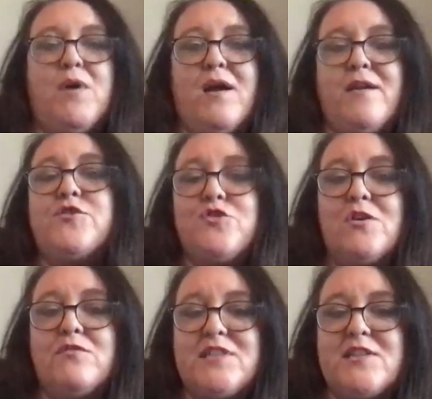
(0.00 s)
are a
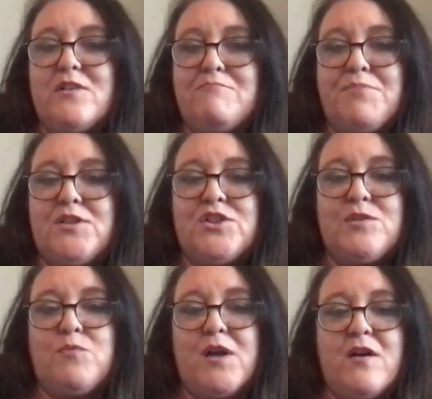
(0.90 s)
strong, resilient bunch,
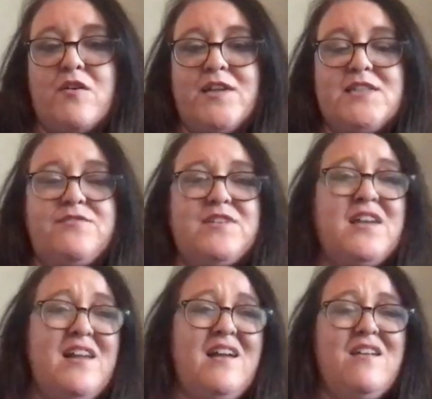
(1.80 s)
and we are creative. And
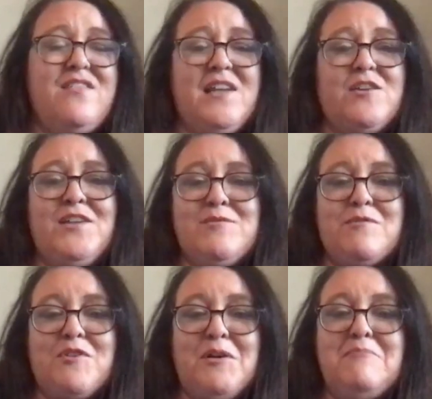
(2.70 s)
thank goodness
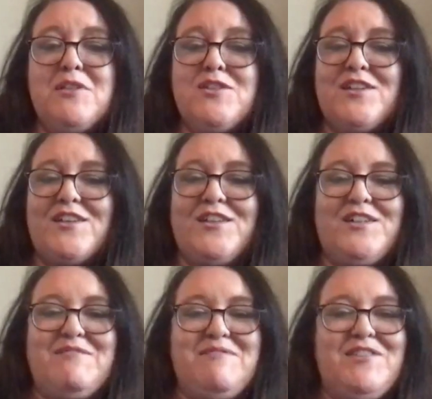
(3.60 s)
we've got music.
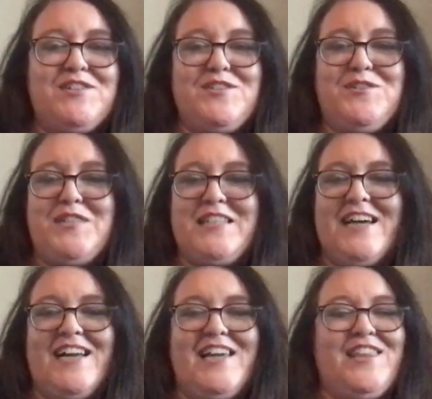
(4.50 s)
There's no
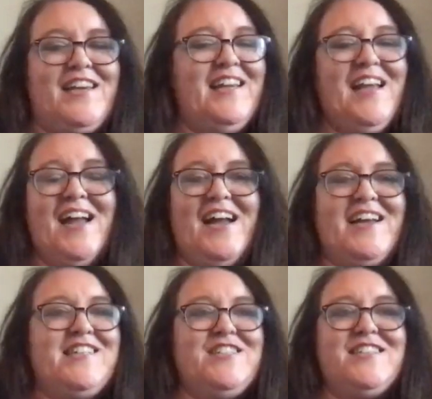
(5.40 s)
denying that I
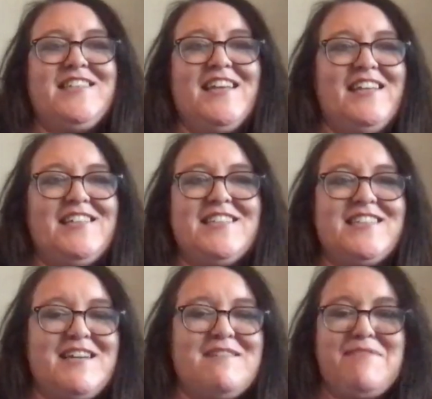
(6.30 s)
can just sit and listen
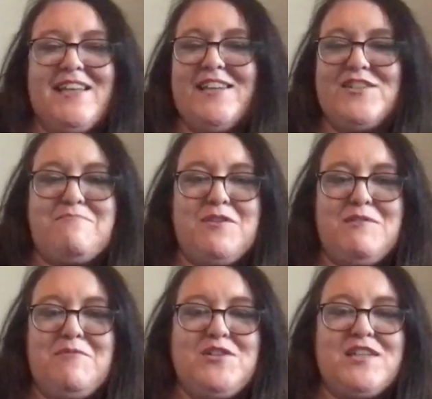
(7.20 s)
to a playlist or put the
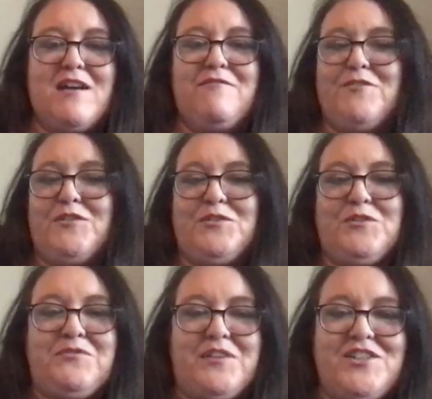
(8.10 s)
music up full and
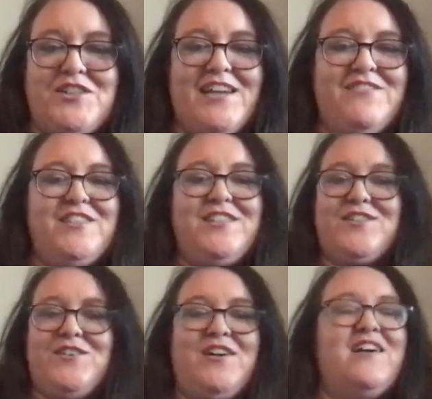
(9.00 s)
go for a drive and just
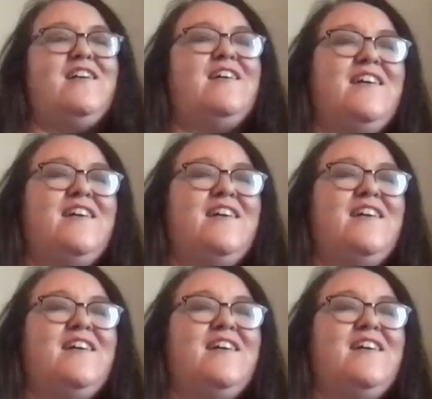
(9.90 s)
go, oh,